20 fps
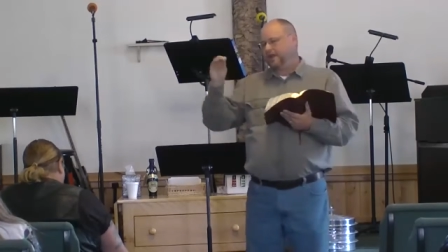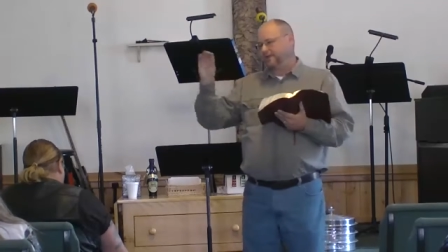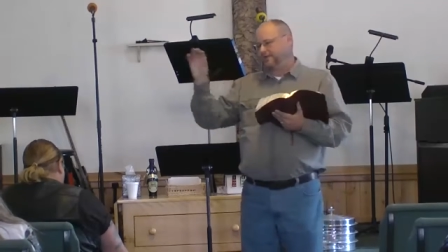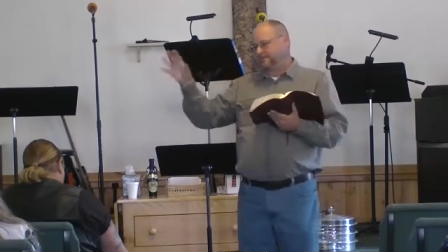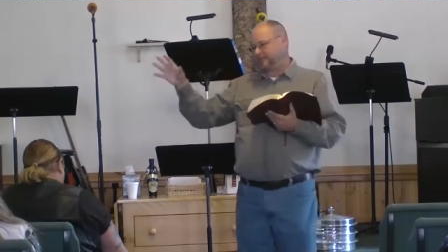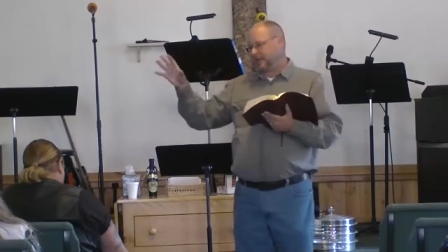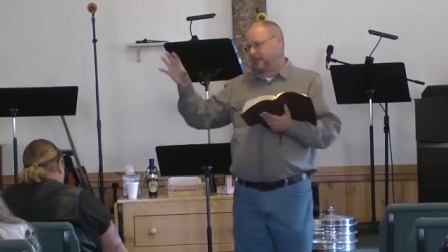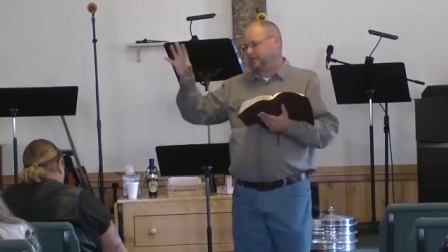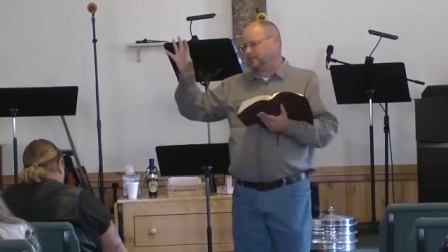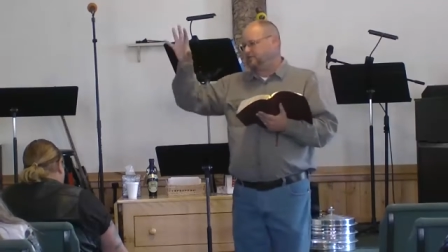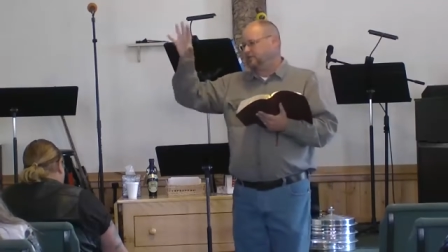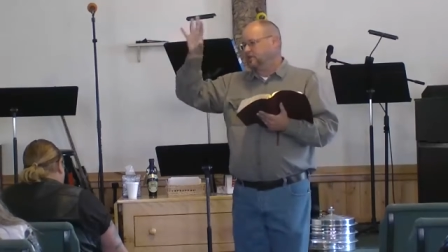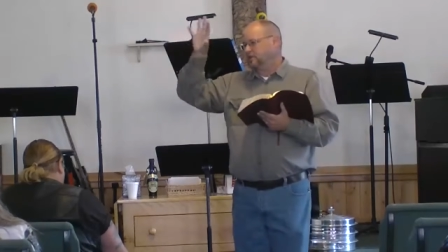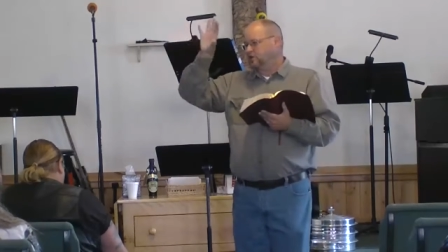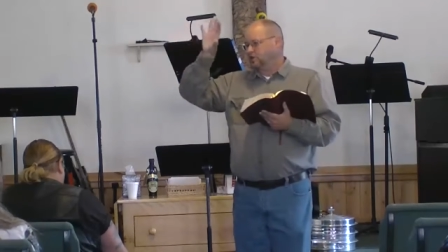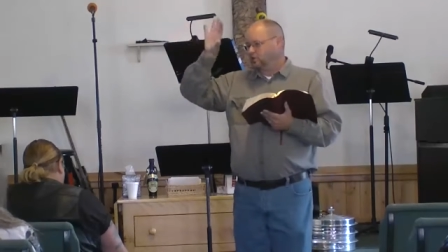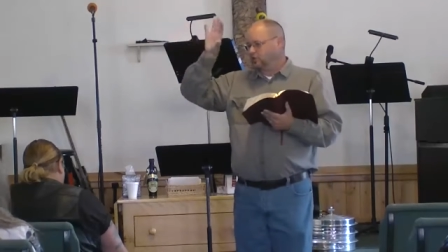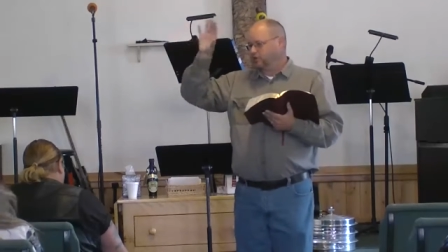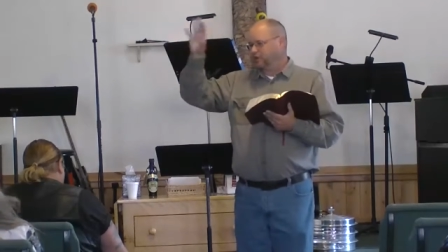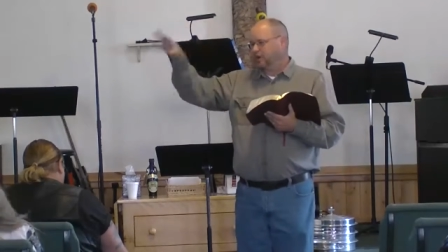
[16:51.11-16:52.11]
He
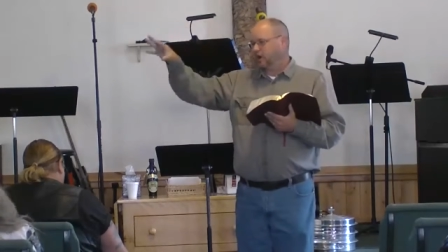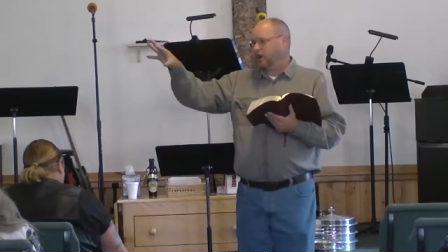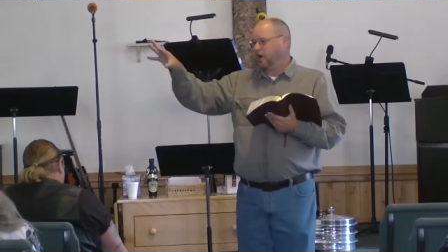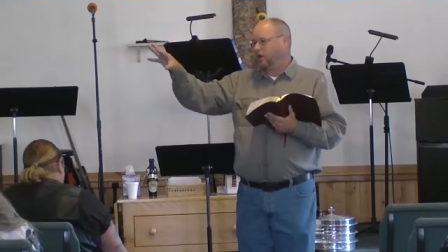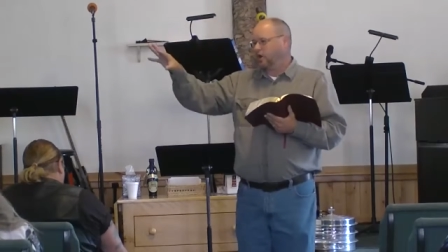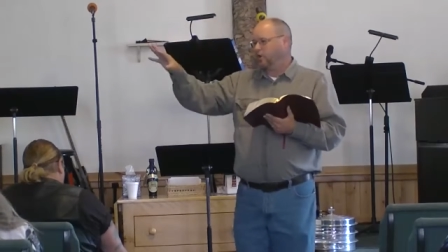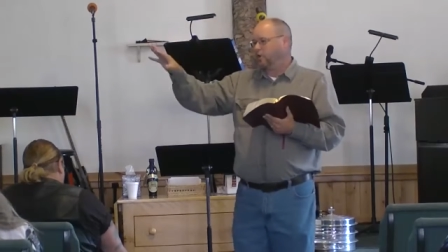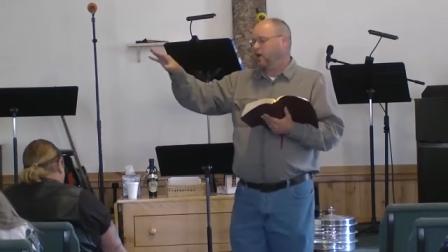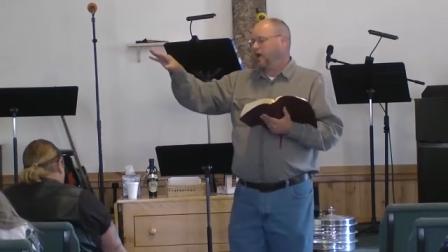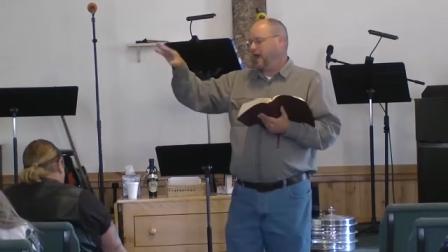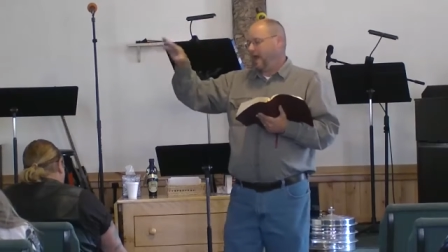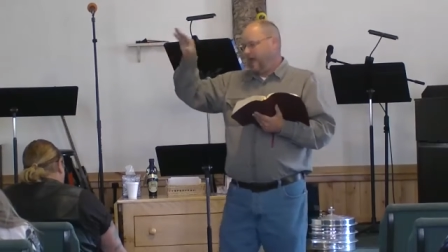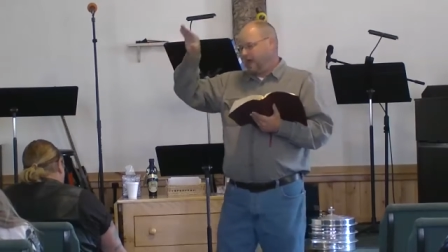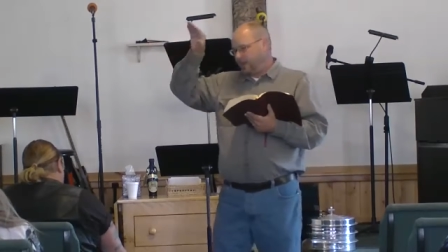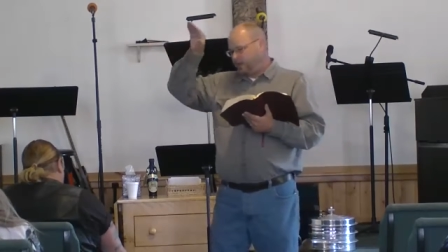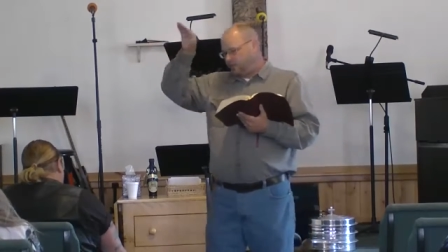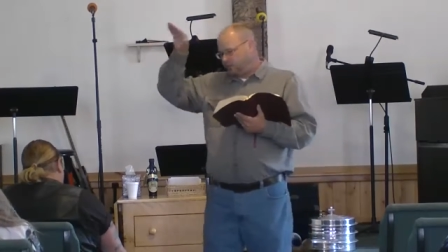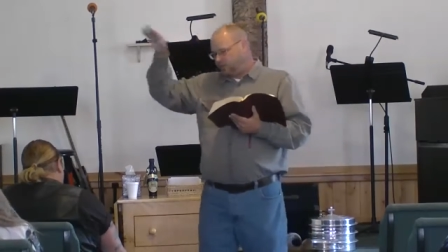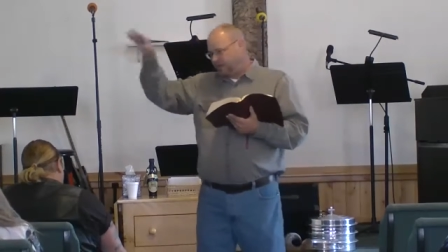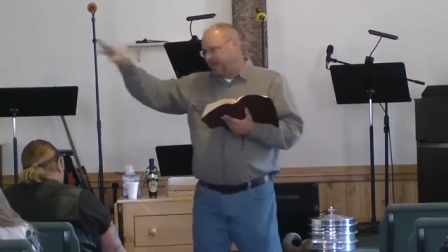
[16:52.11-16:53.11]
says, you go
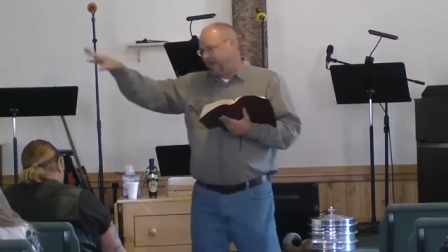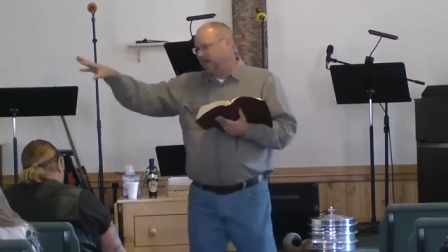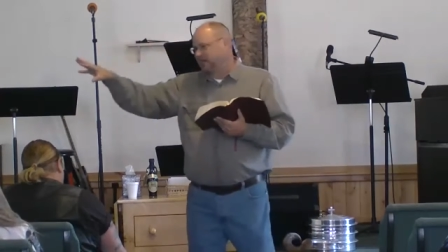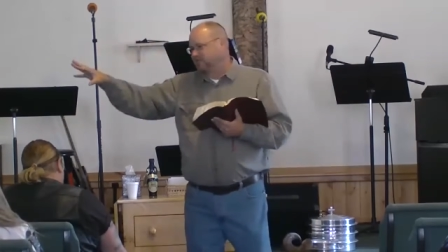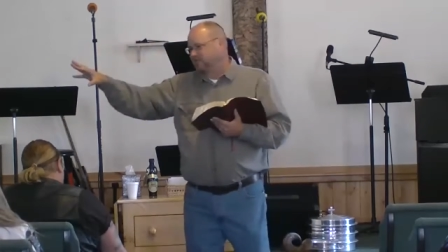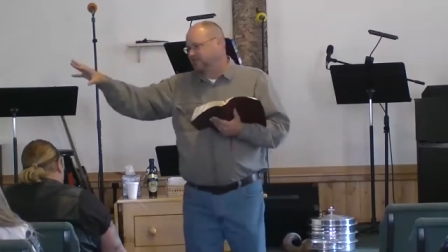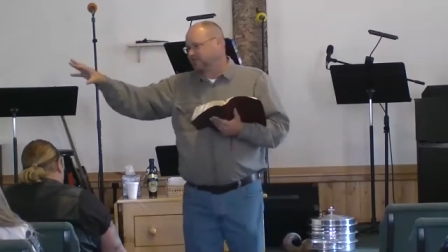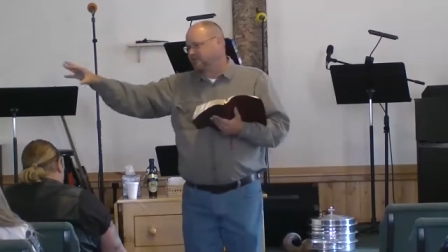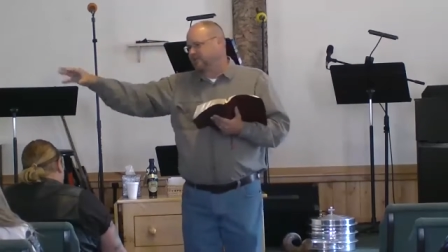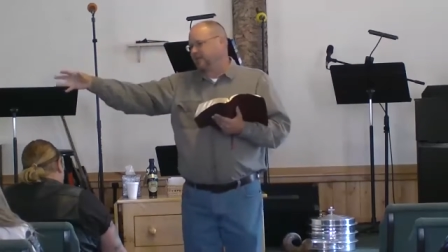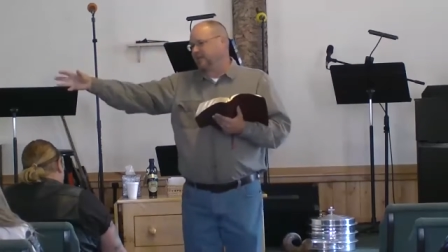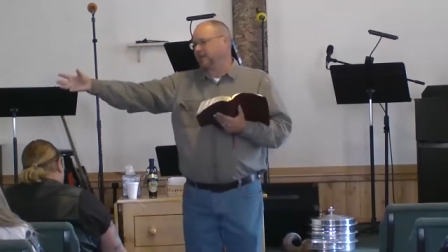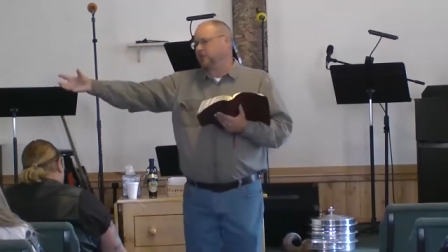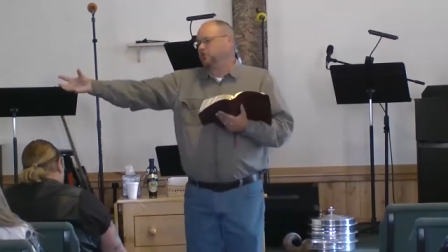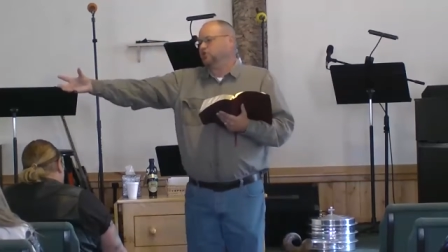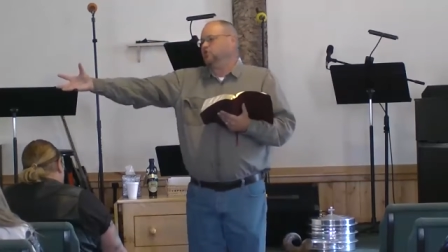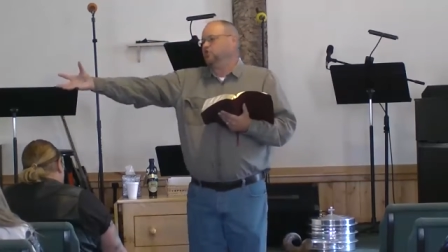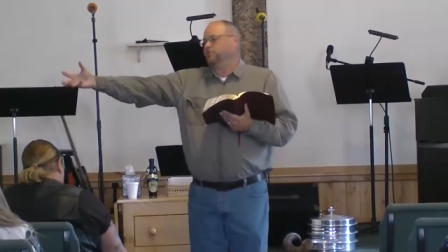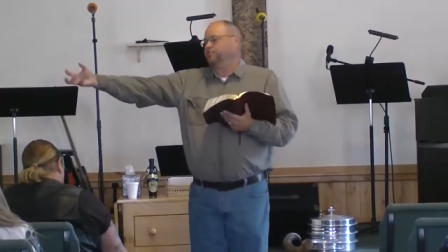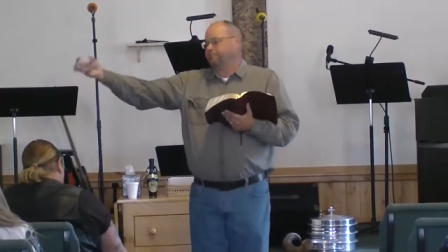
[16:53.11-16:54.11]
and you cash this in
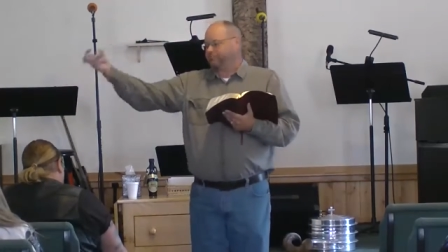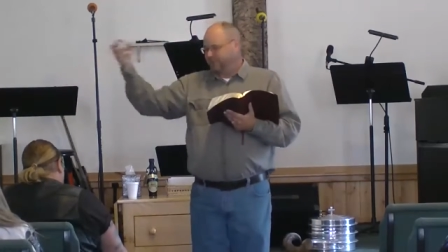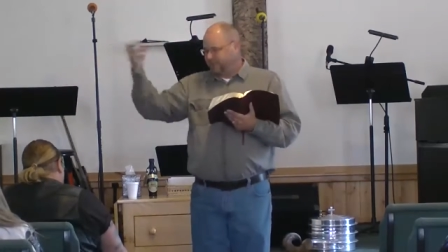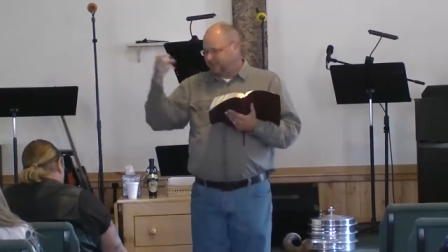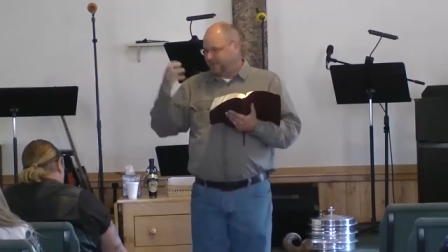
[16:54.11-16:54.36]
and you